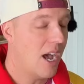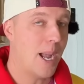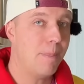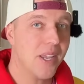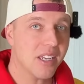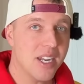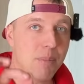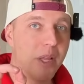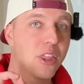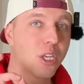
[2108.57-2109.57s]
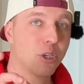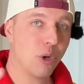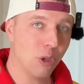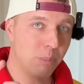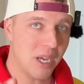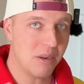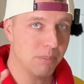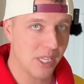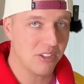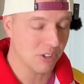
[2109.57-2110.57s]
I'm picking up the gold button
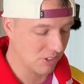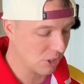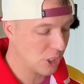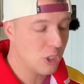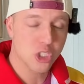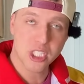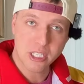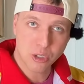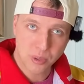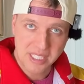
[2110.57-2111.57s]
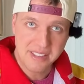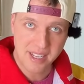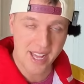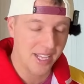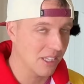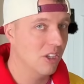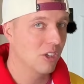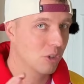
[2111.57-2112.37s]
blazers. They're usually a green tag.